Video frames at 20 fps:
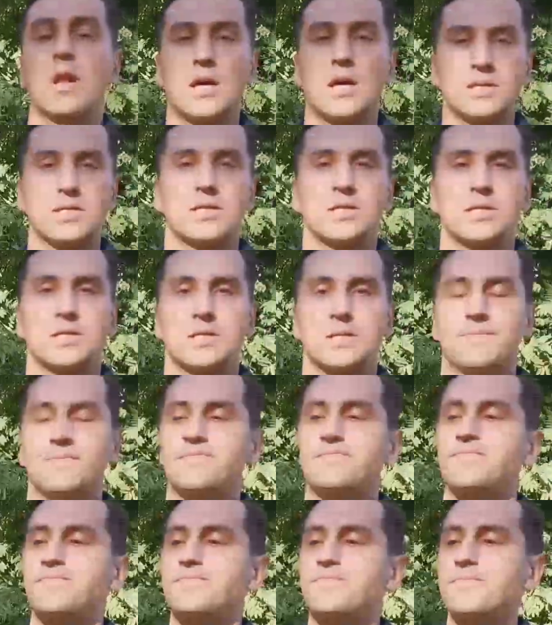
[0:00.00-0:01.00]
classes.
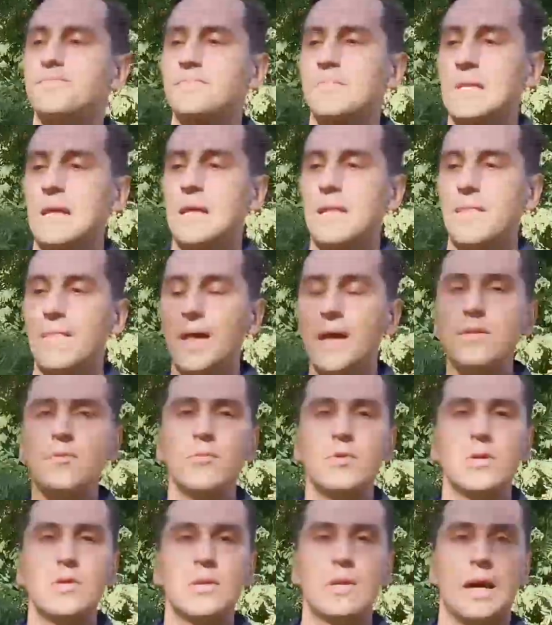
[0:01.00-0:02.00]
That
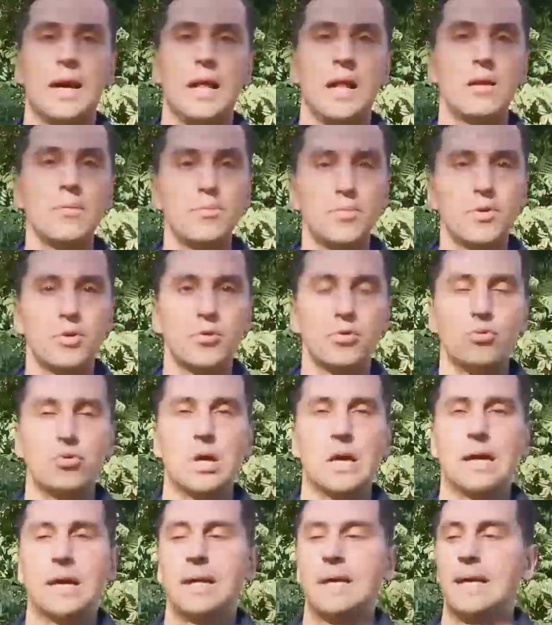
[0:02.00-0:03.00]
will help
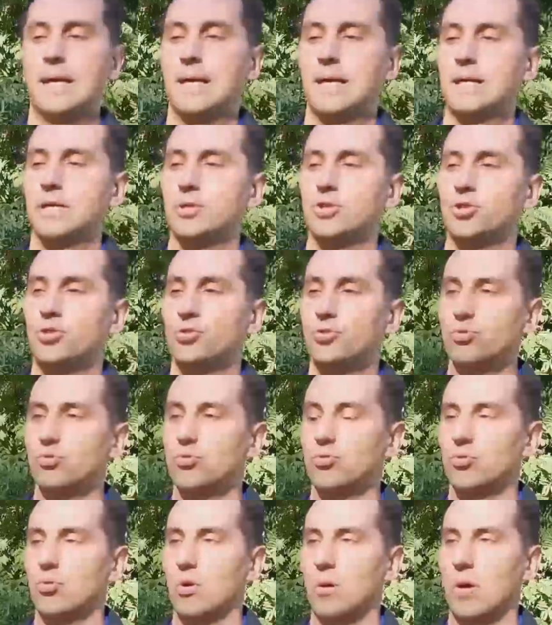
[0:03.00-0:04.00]
you
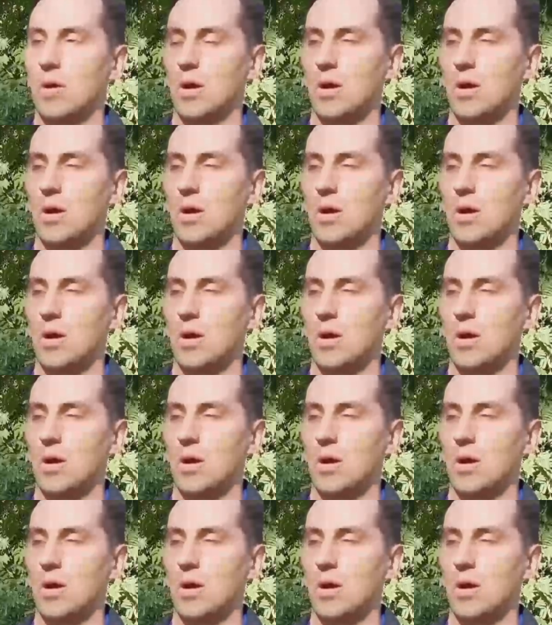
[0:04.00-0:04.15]
to